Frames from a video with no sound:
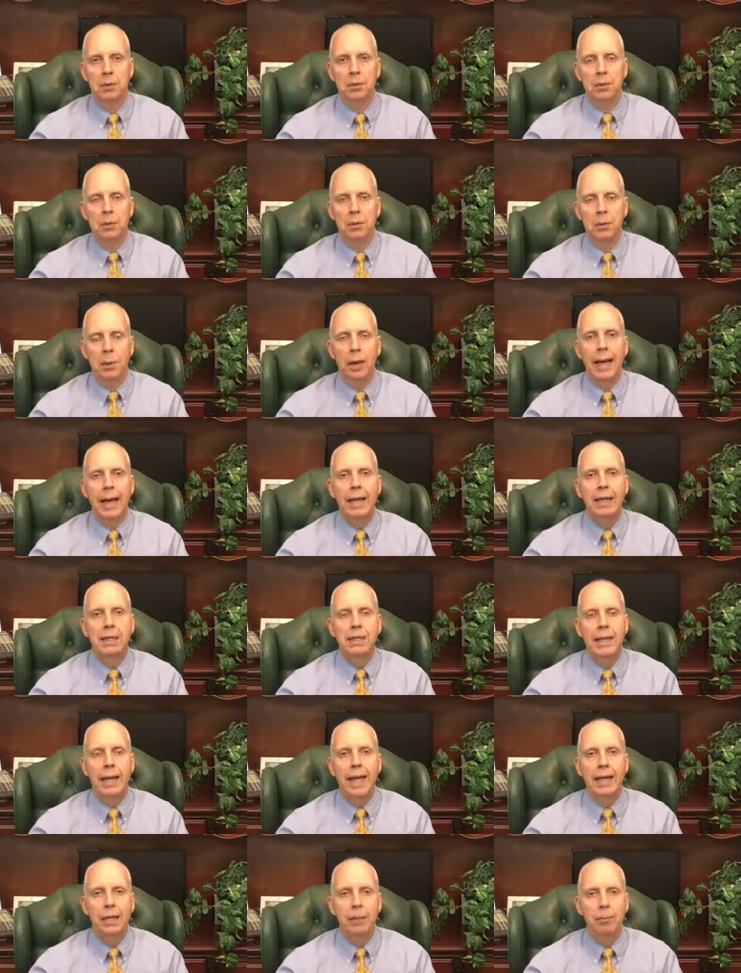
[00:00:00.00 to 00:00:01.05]
So how does
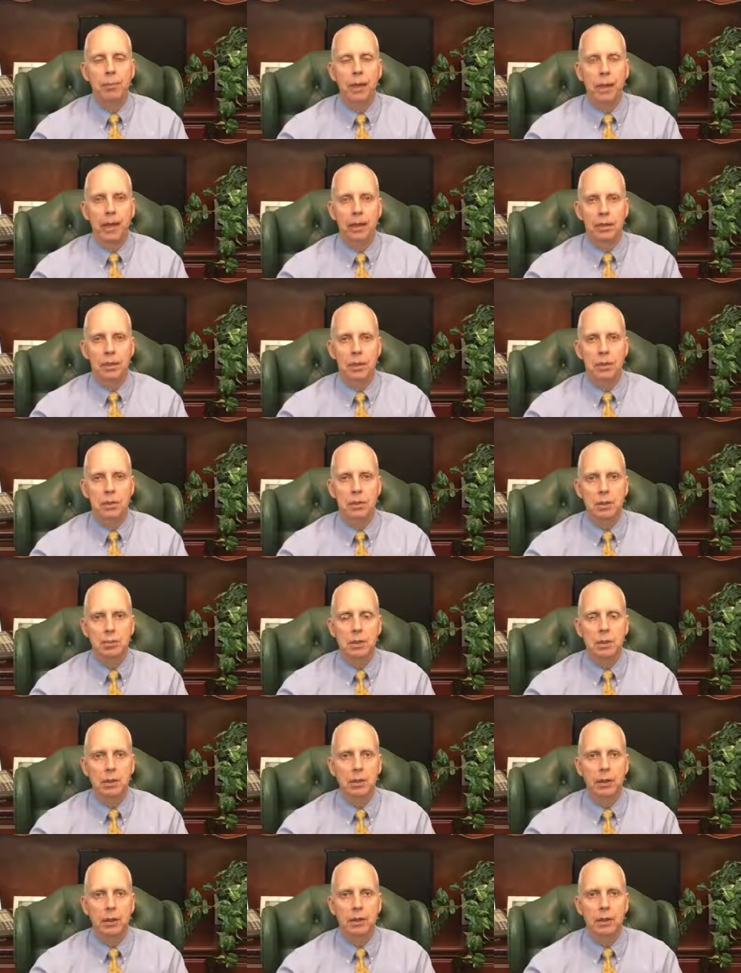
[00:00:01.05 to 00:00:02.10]
that impact on
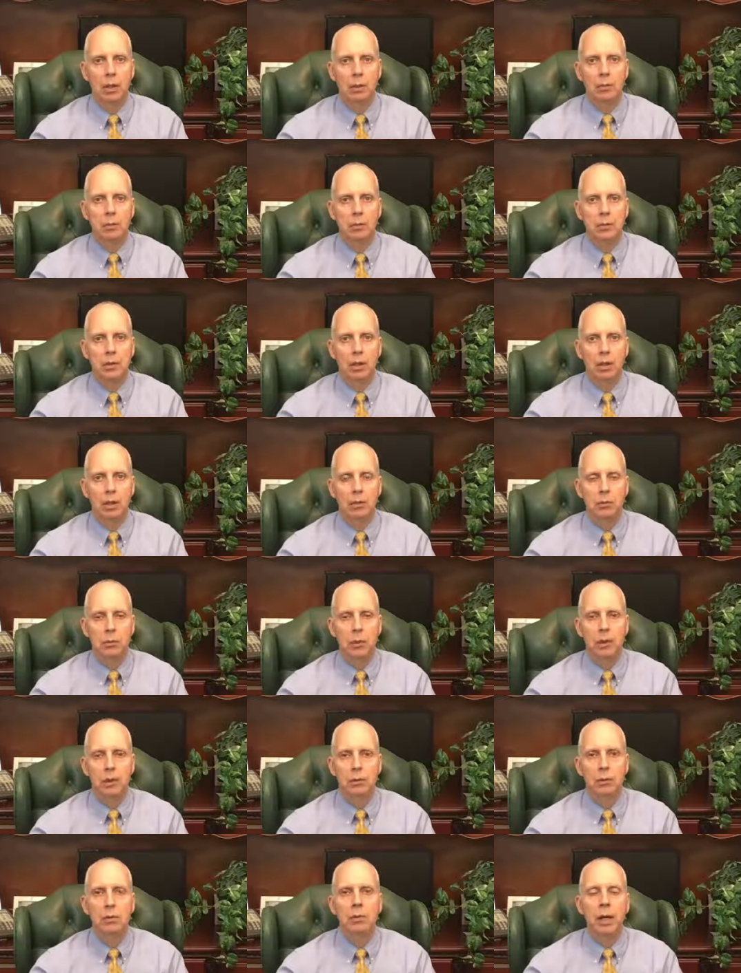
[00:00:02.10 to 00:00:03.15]
something like carpal tunnel?
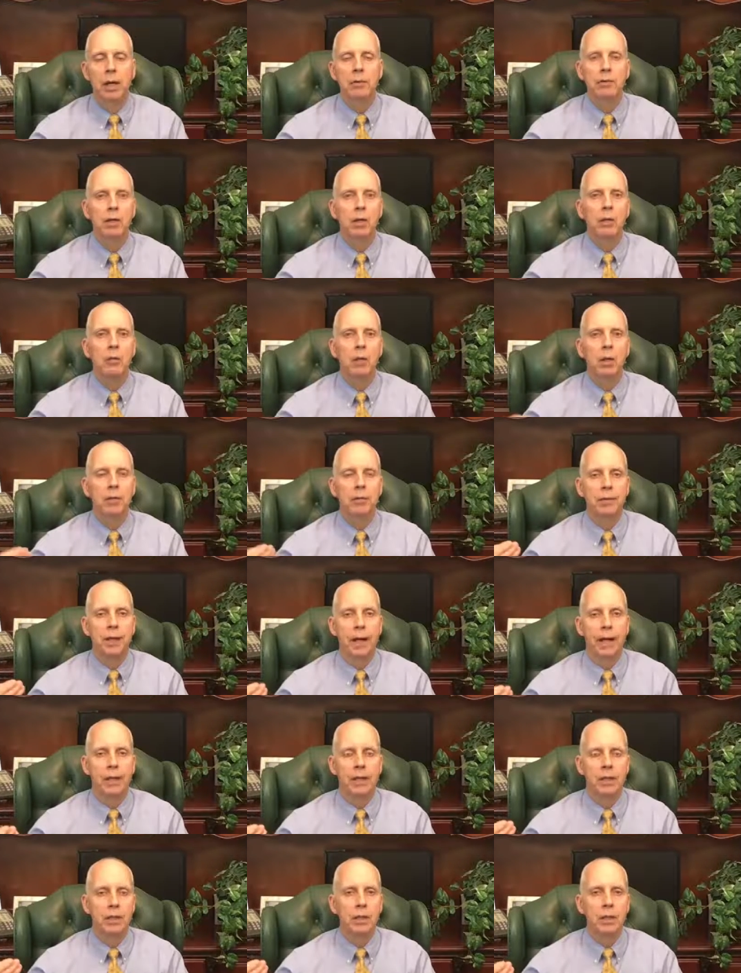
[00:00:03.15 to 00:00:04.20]
Well, you might very well have
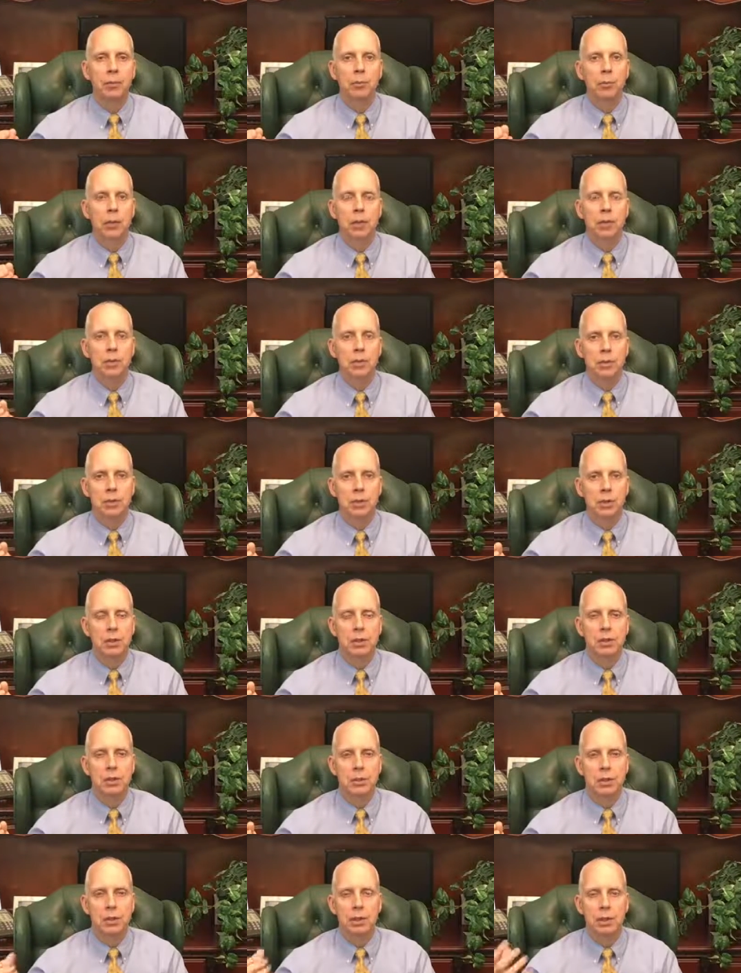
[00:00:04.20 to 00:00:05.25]
had a decompression
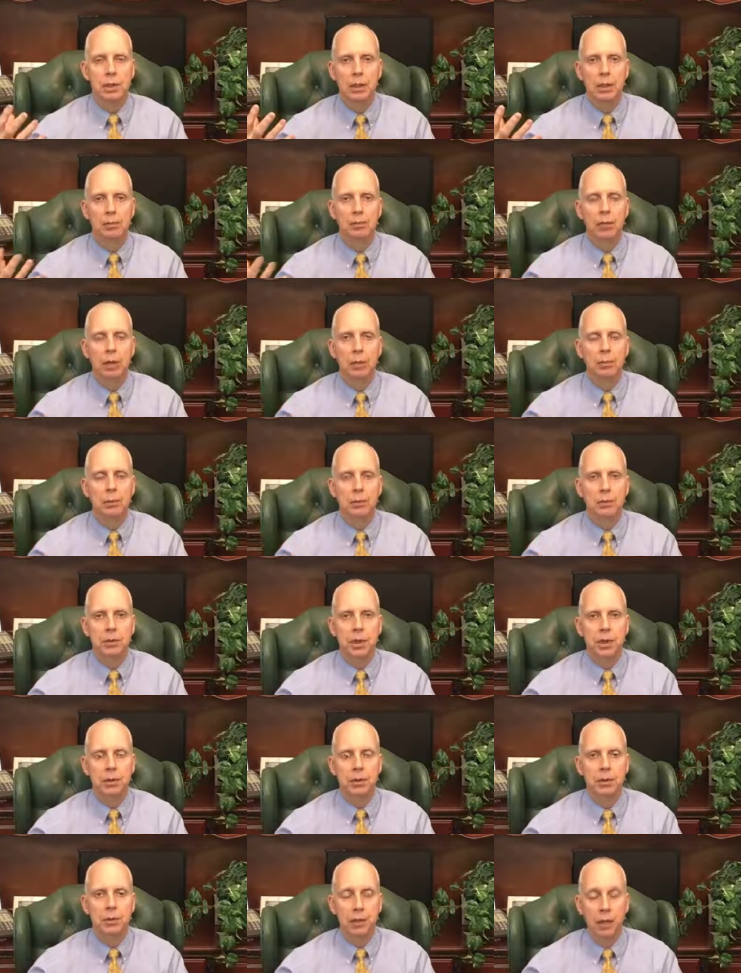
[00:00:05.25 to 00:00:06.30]
surgery and still have carpal
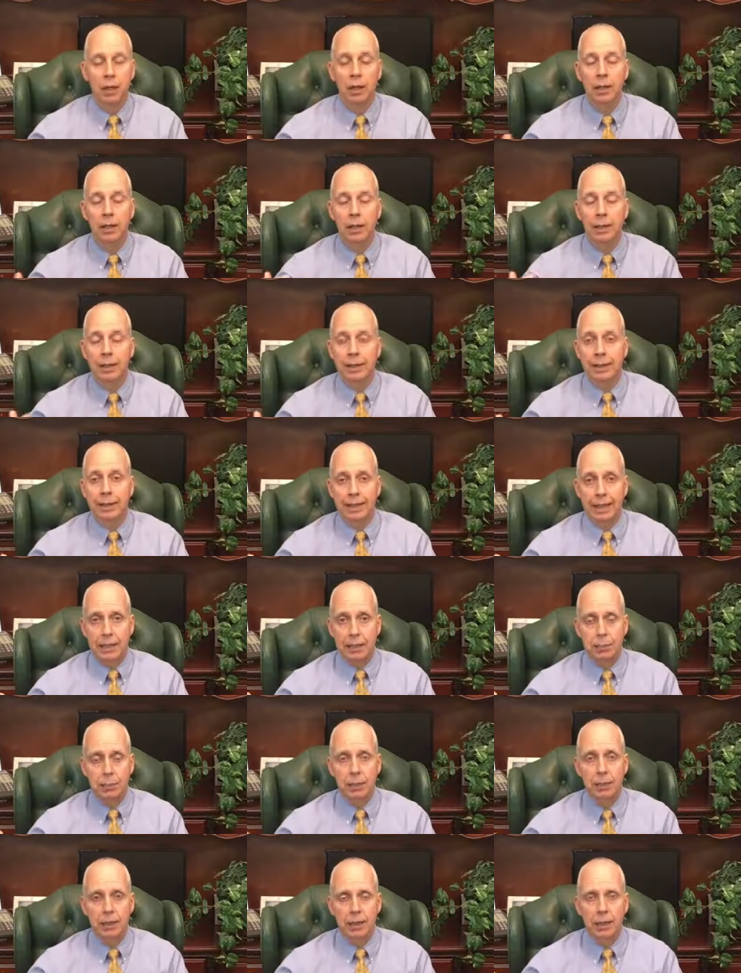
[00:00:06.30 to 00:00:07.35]
tunnel. That's
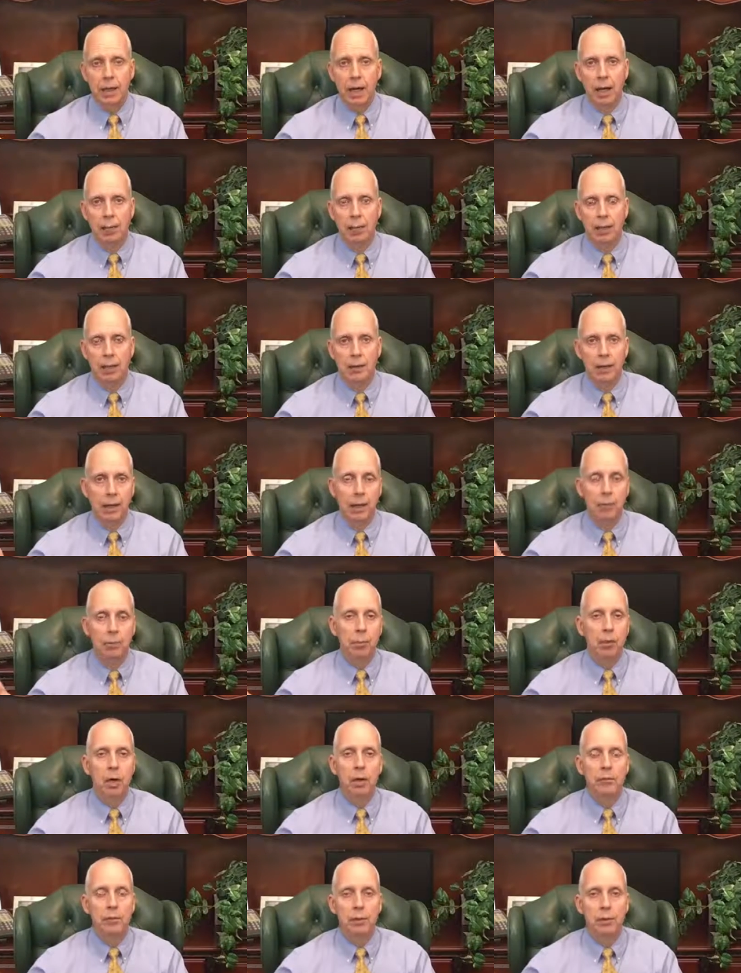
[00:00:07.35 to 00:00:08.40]
pretty common. And
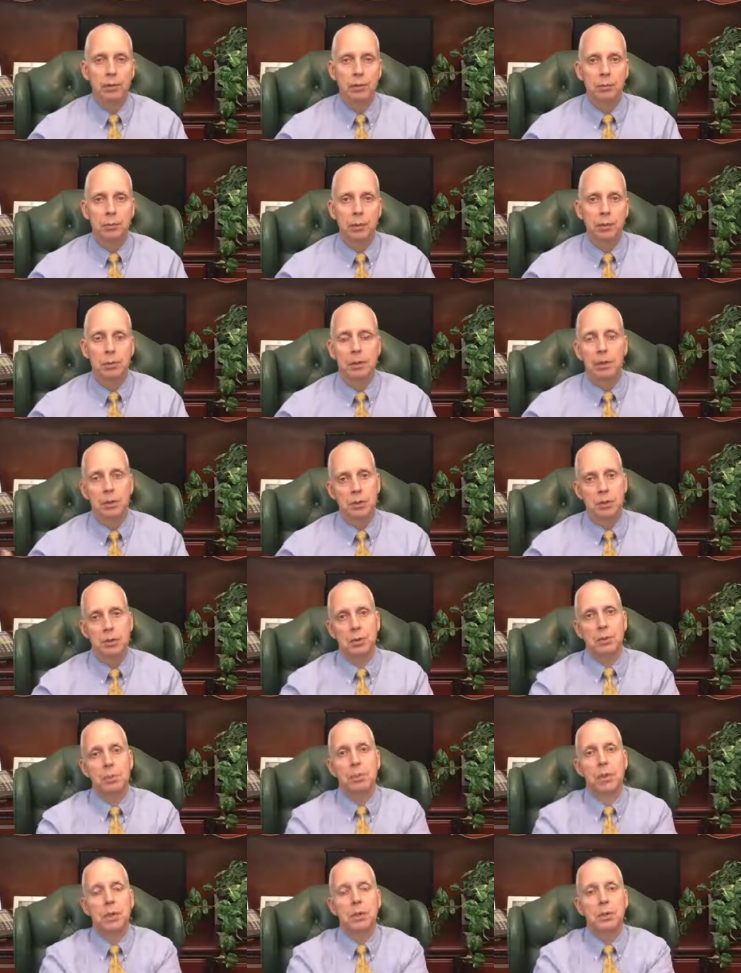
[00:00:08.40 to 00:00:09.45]
part of it could be because
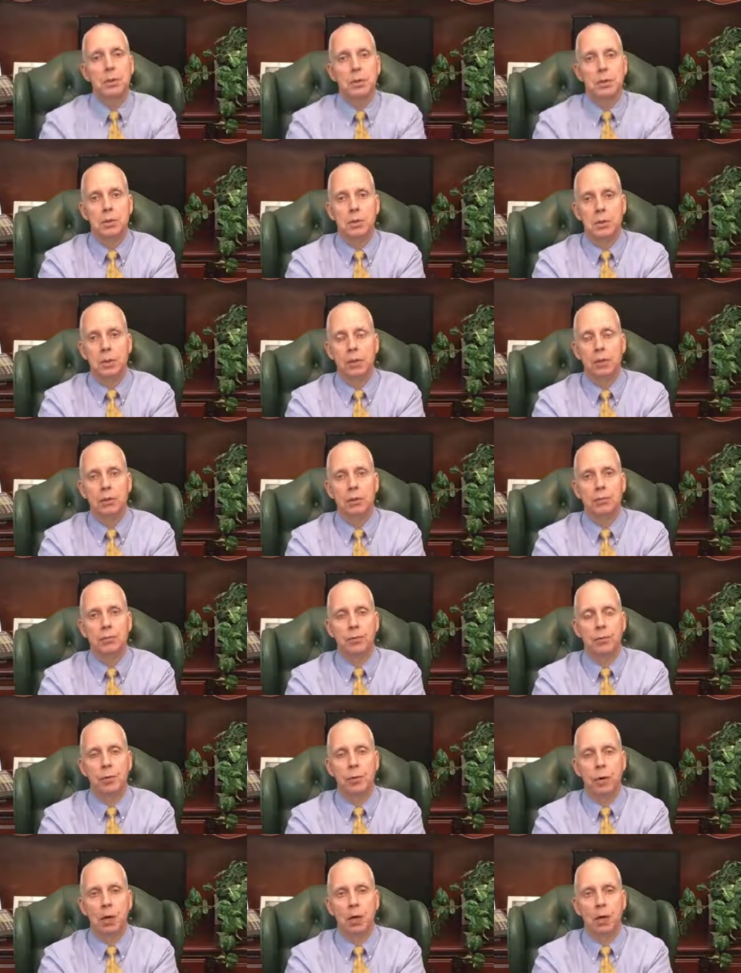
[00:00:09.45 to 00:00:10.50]
your muscles in your
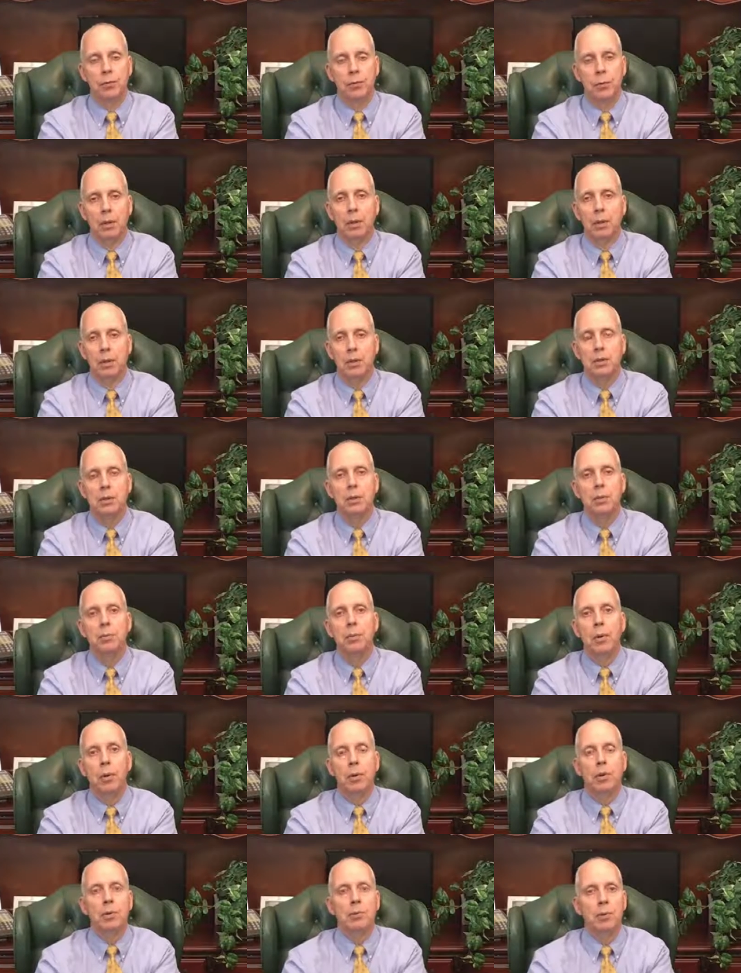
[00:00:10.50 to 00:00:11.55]
forearm are still
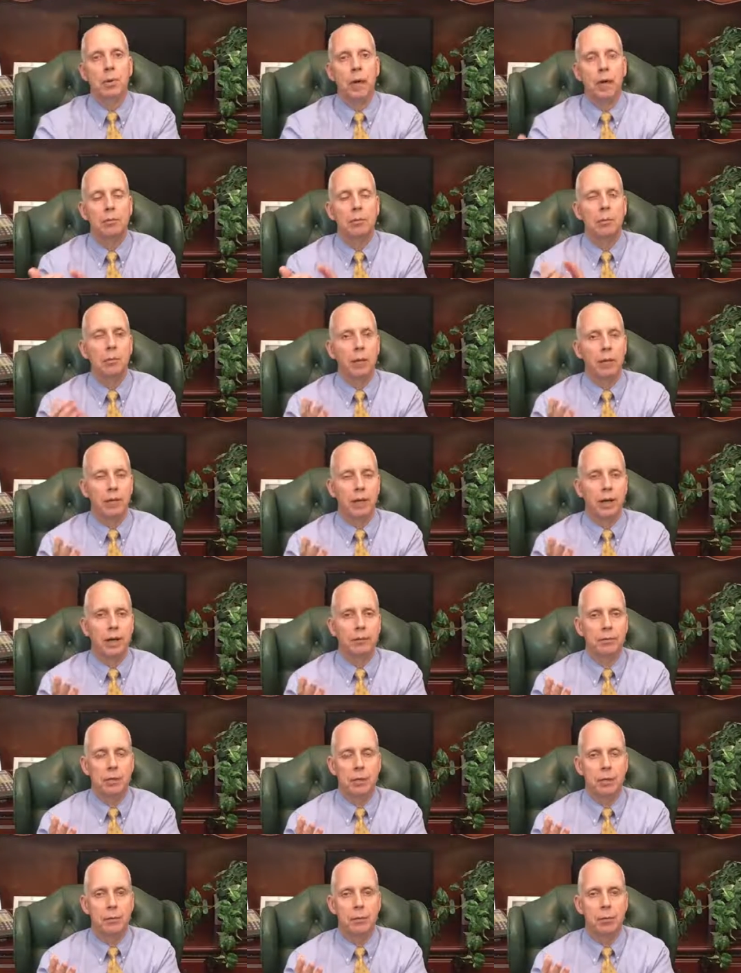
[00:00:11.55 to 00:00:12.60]
part of the problem where you have
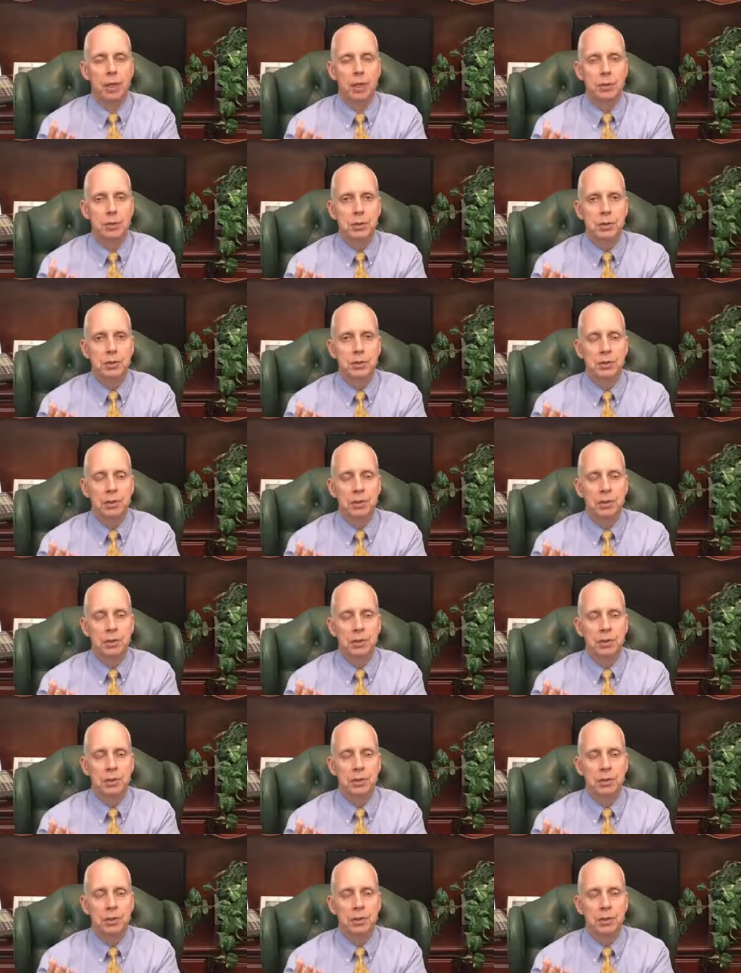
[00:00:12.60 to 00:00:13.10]
the compression.